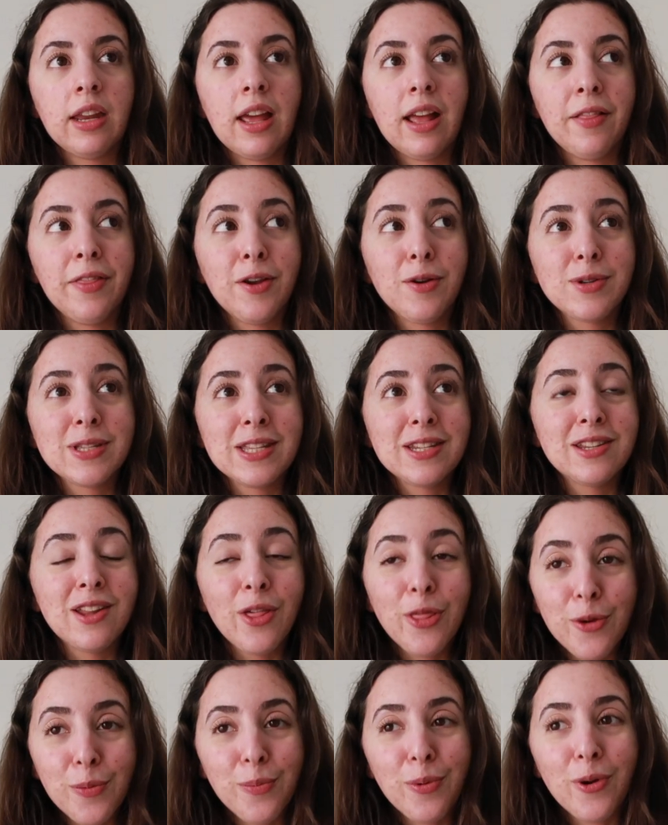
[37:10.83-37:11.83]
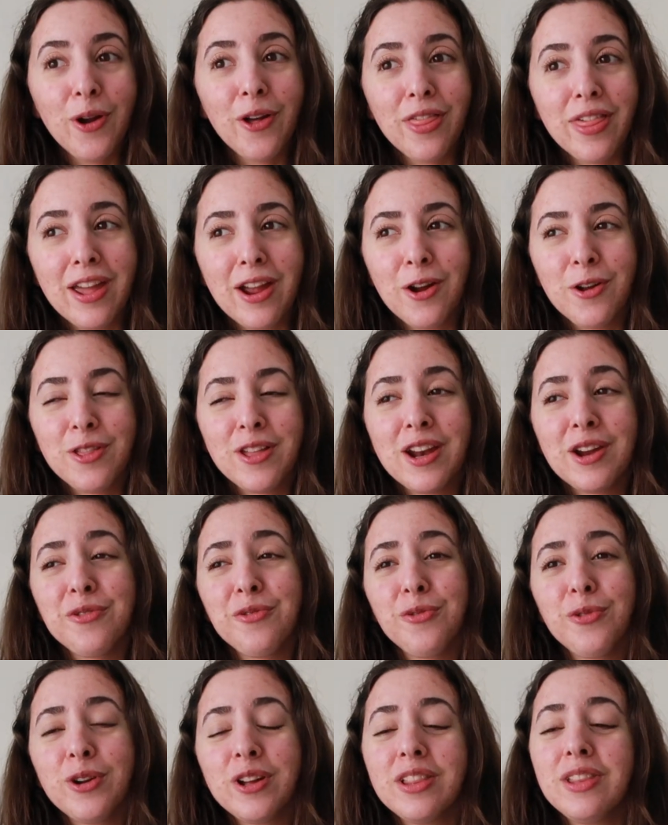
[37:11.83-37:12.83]
And there was another bra there that I
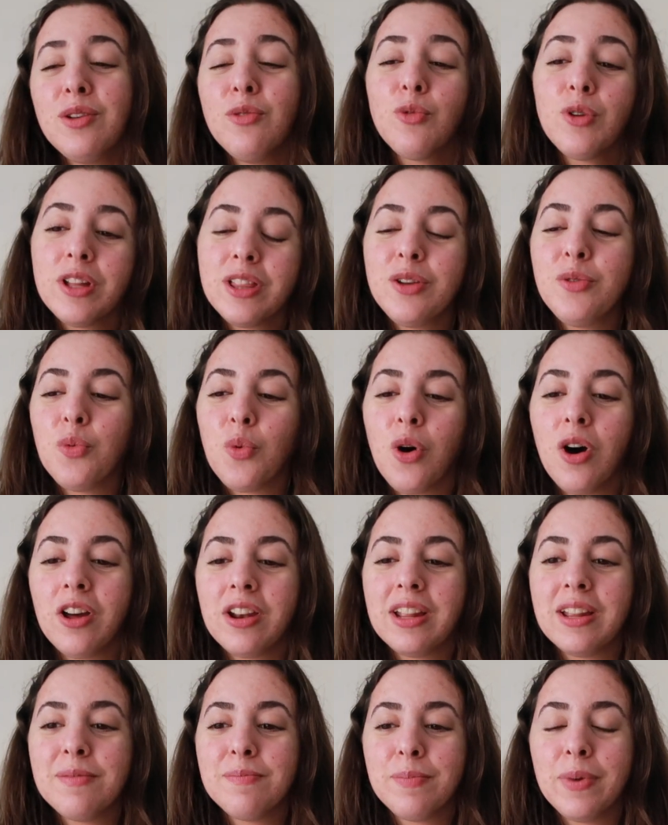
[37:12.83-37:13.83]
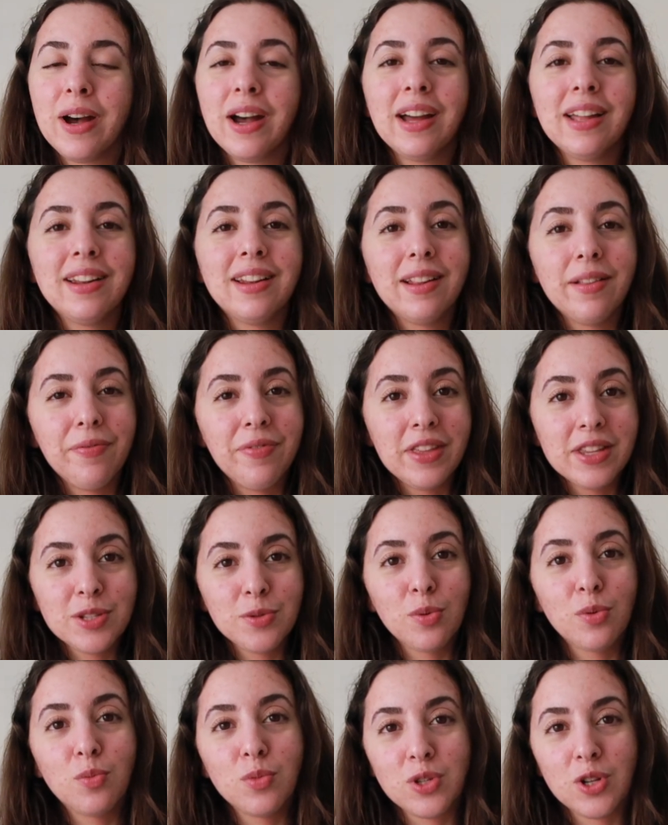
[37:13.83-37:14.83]
really wanted, but this
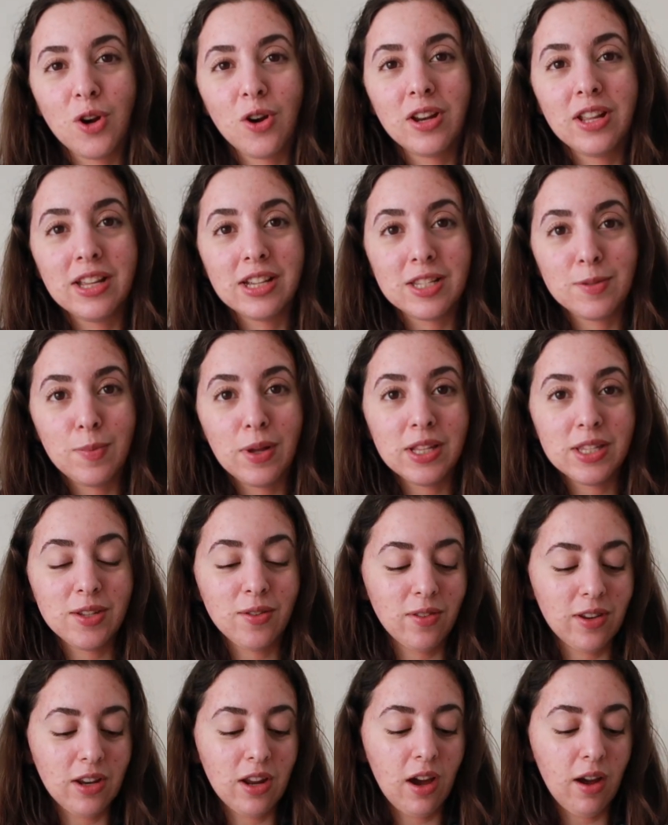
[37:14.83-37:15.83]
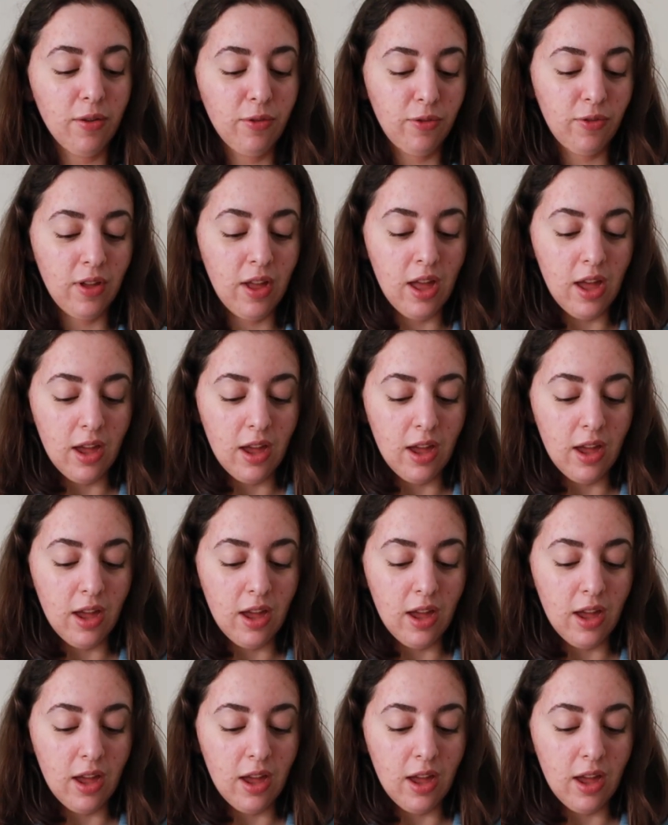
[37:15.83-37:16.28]
one was already expensive enough.